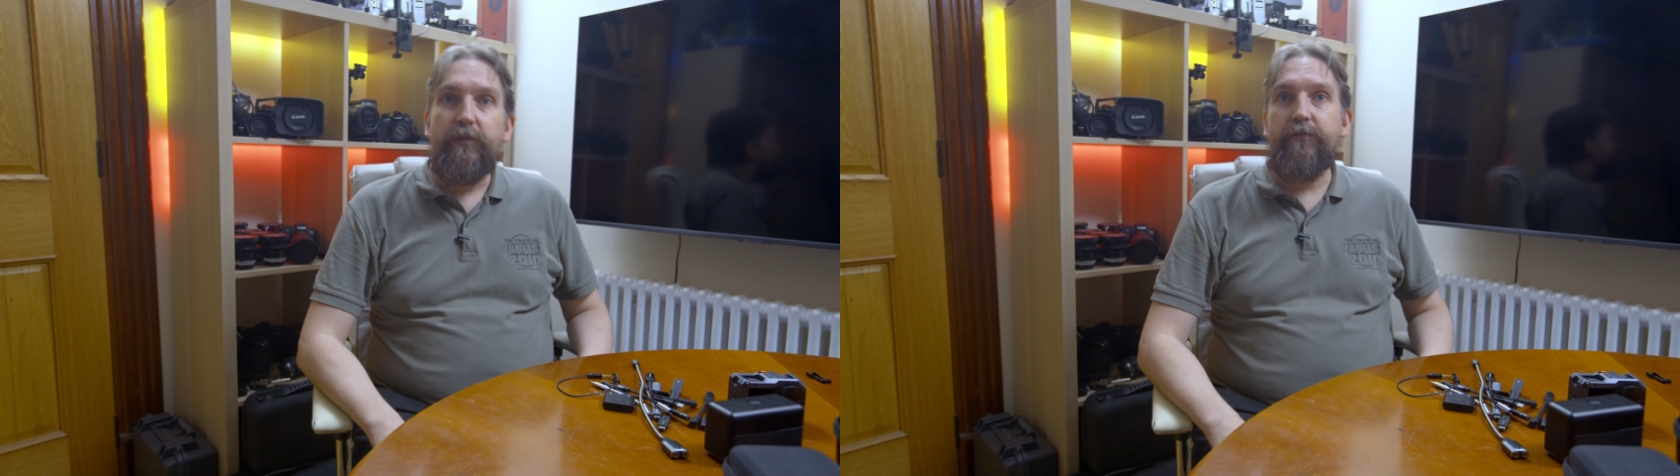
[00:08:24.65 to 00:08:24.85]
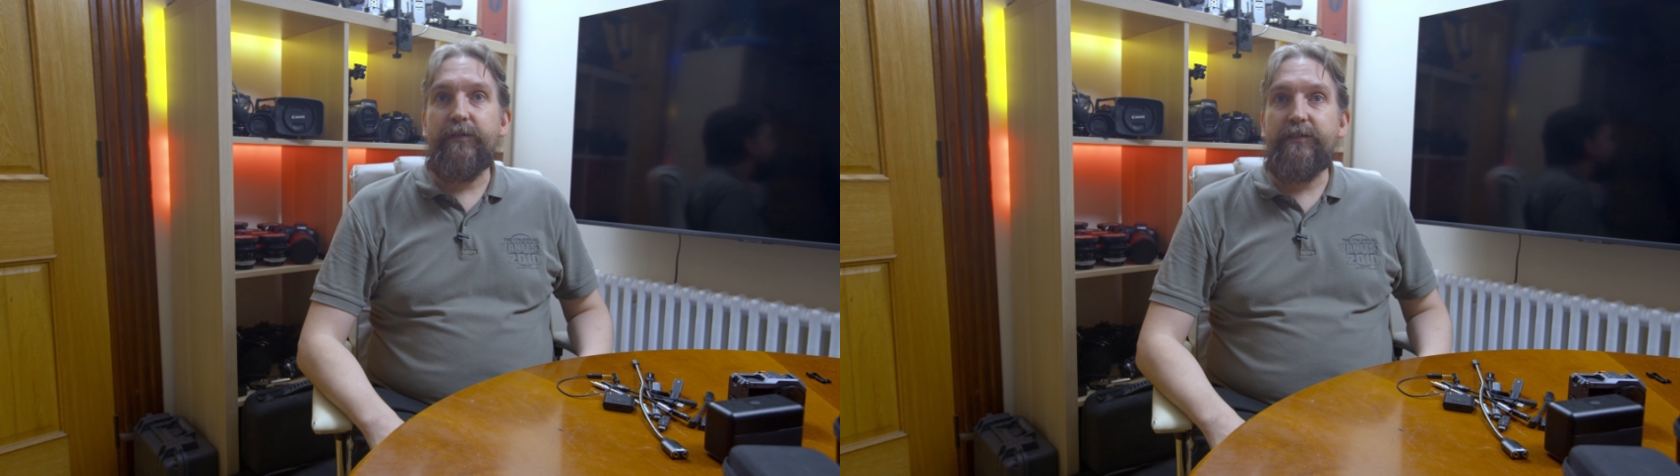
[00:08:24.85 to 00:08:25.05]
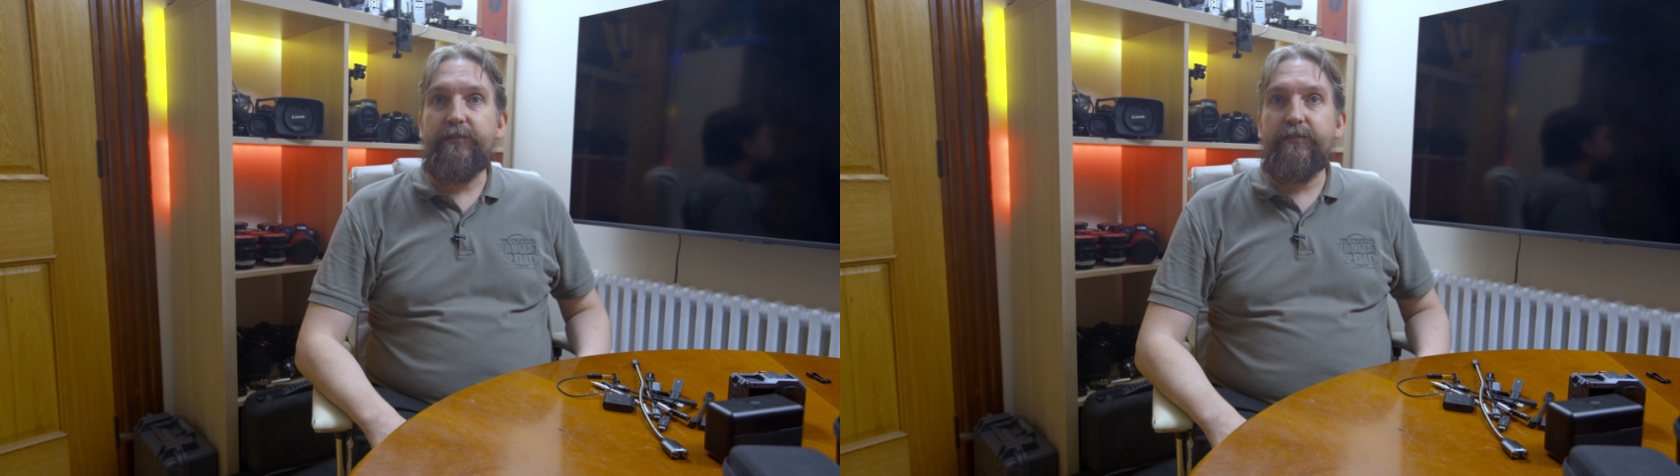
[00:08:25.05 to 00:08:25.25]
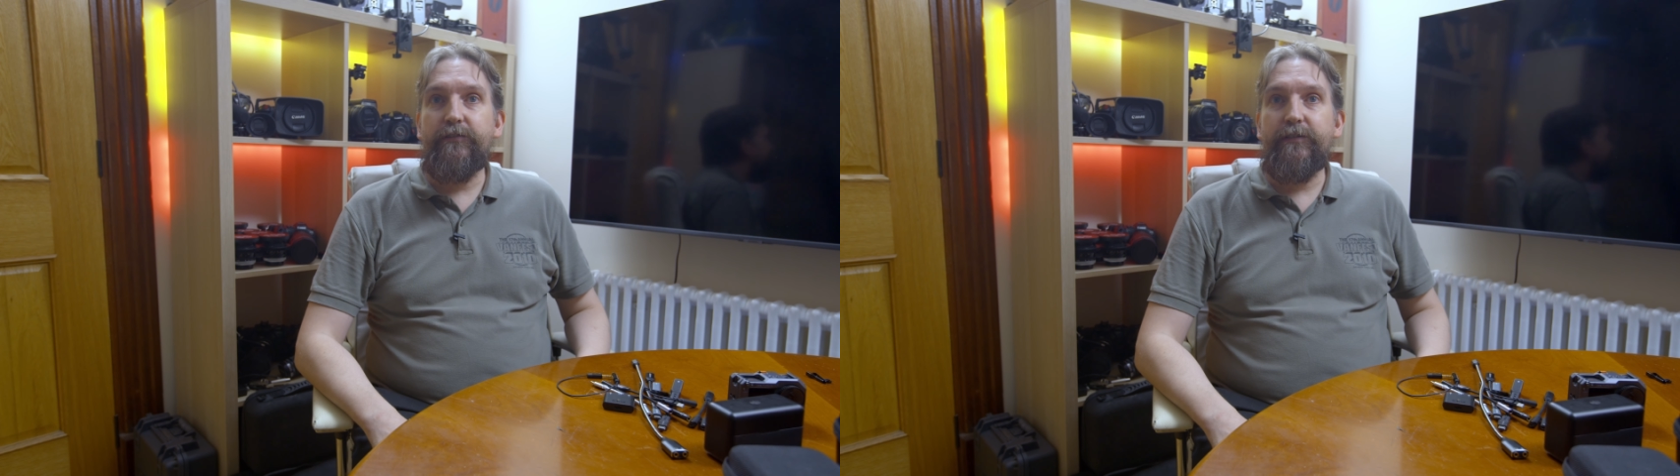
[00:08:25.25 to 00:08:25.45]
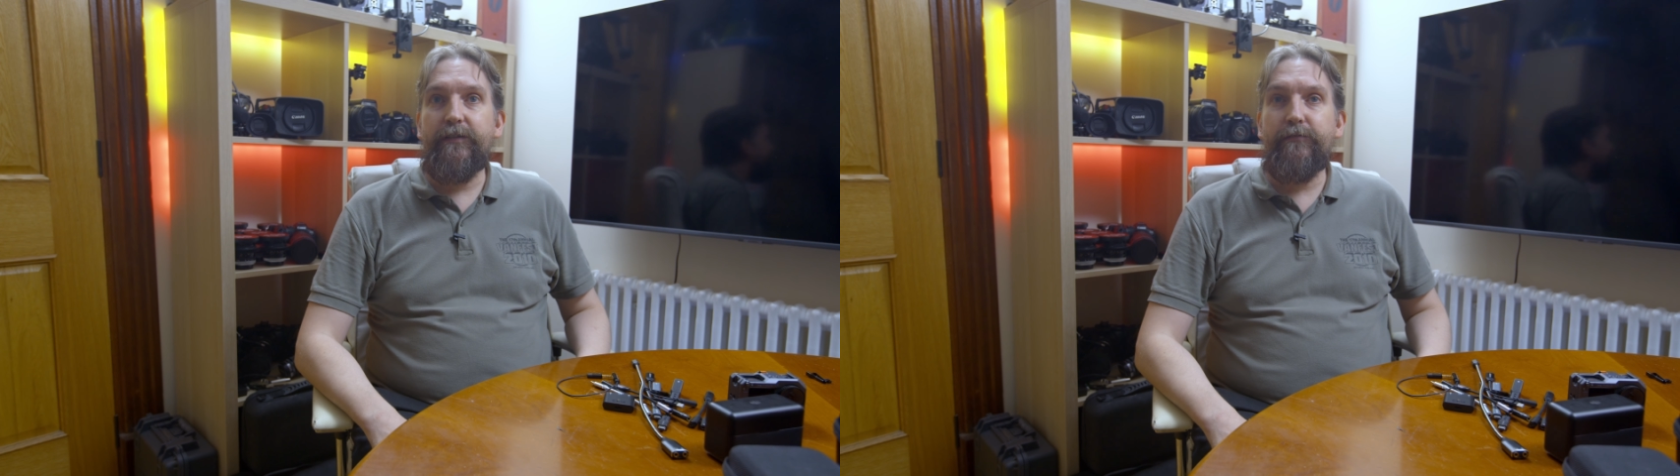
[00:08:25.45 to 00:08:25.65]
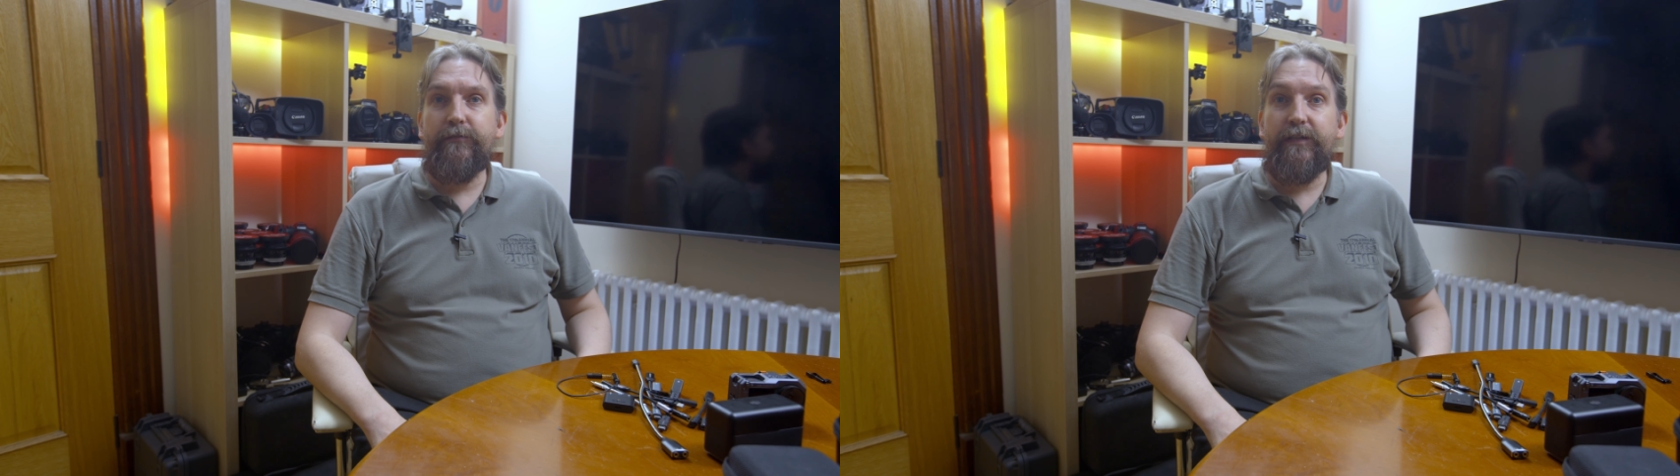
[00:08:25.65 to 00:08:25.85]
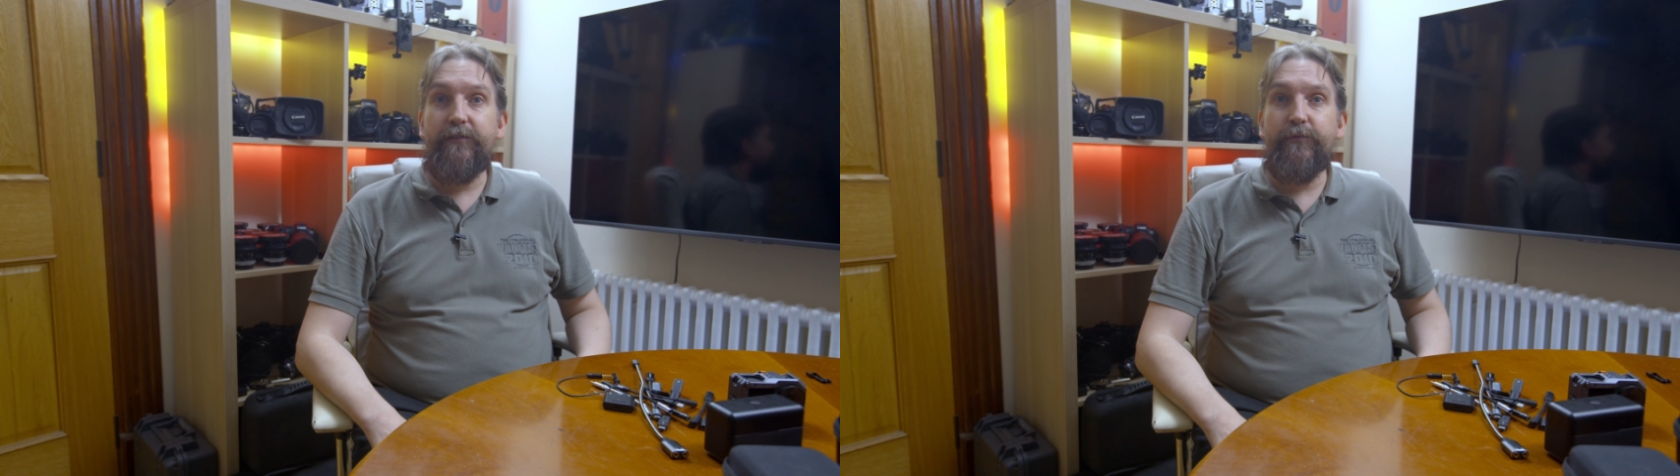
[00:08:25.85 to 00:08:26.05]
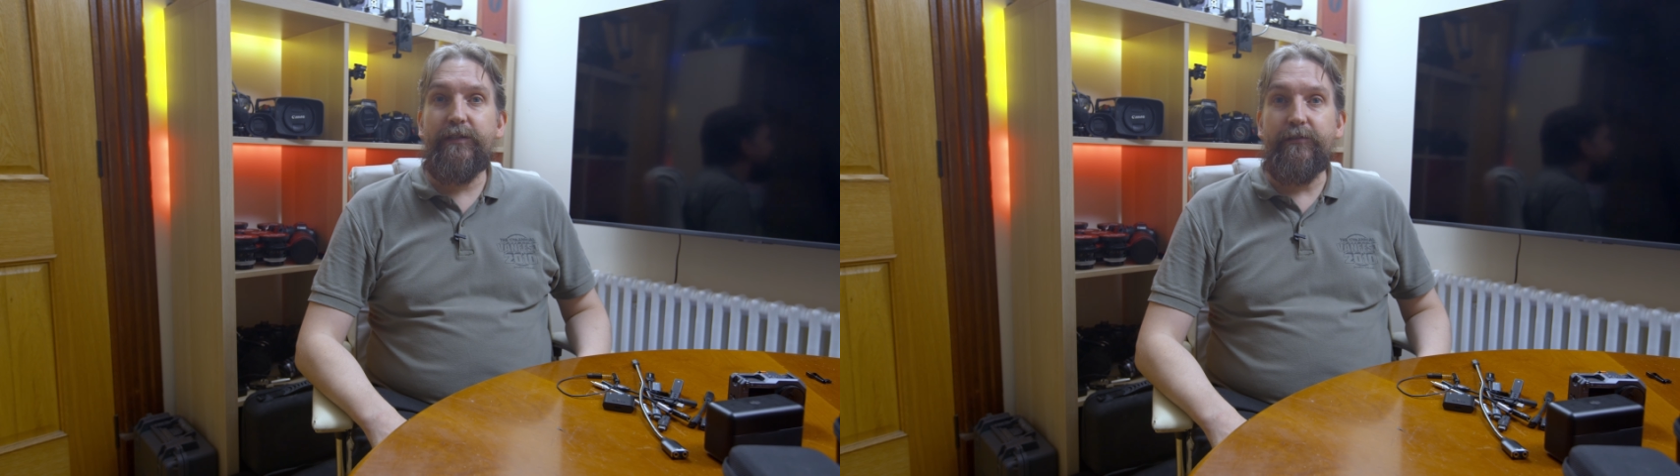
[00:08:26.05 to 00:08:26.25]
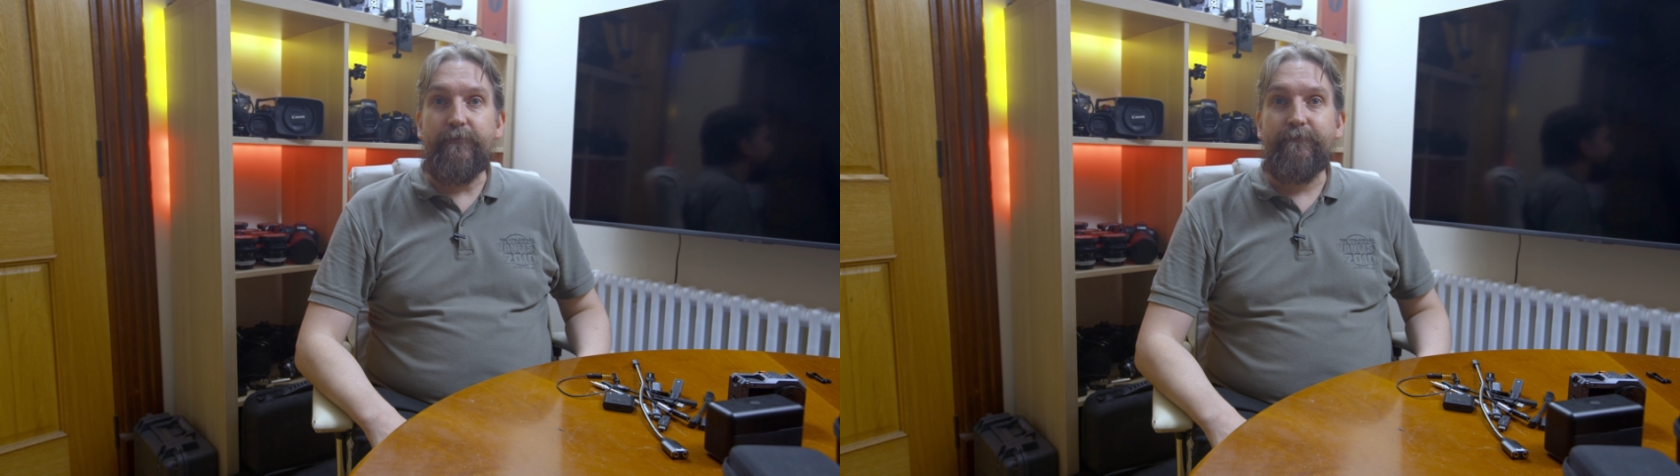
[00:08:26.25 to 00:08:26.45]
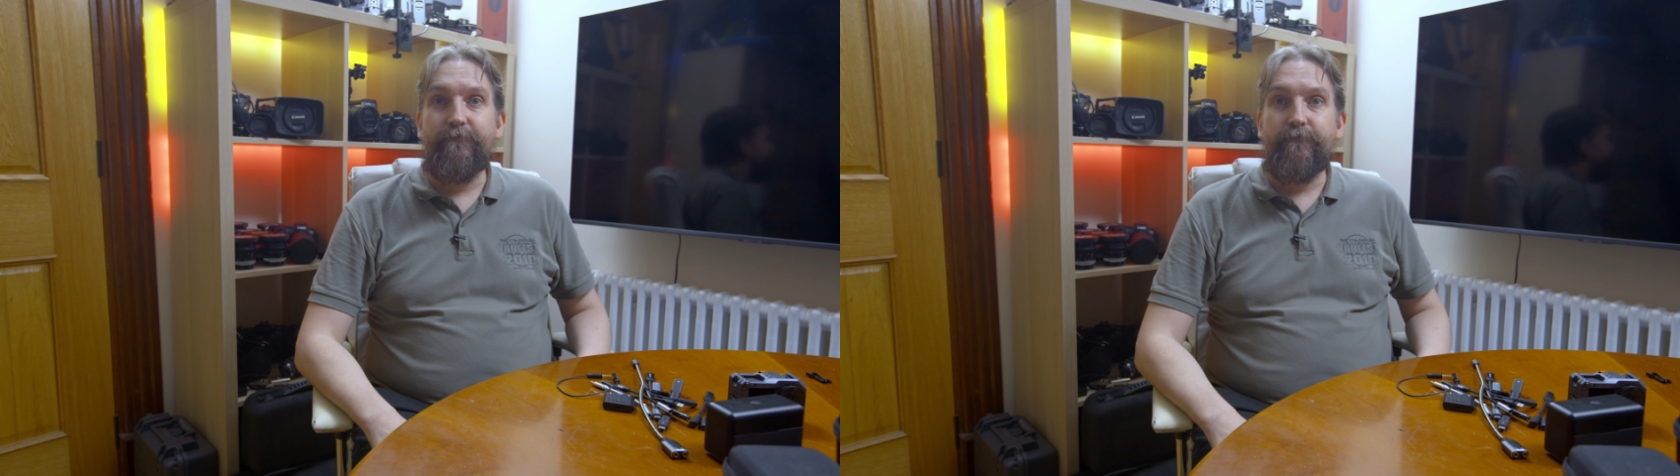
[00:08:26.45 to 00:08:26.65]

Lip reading: otherwise I'll see you in another video.